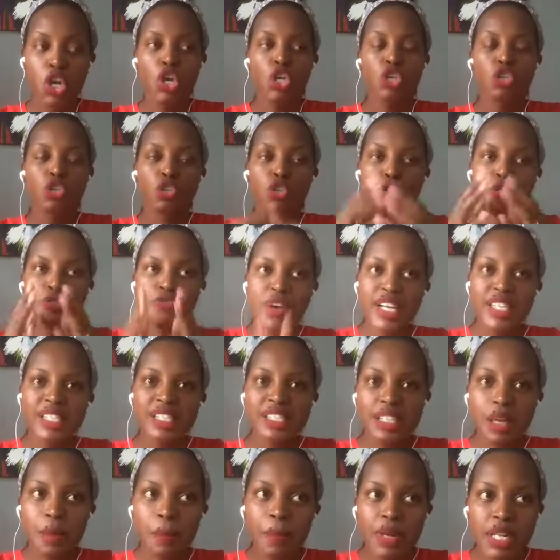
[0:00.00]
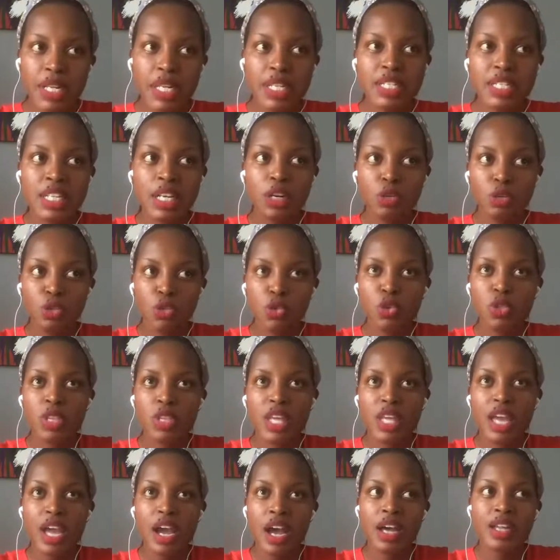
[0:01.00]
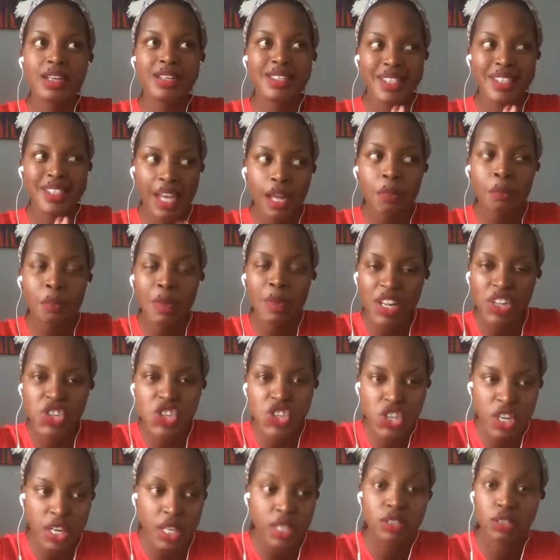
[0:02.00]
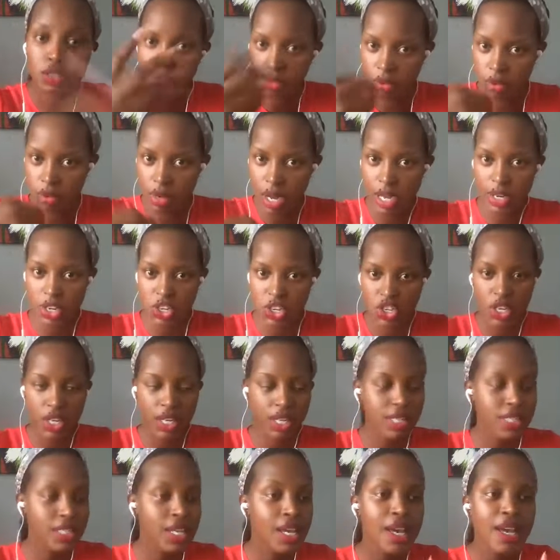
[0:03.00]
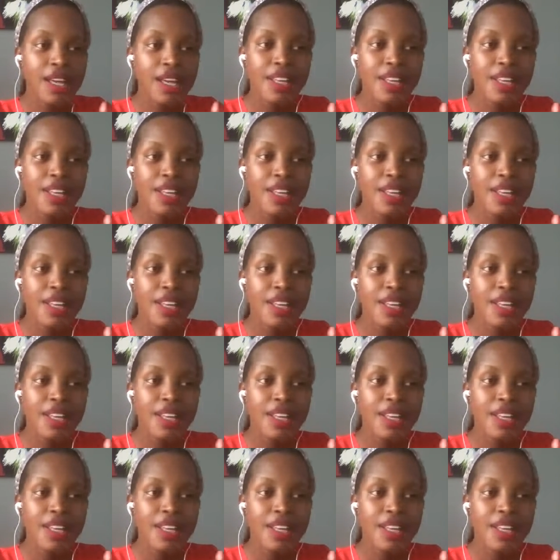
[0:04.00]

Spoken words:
So you find somebody tells you they earn 10 million shillings, Uganda shillings,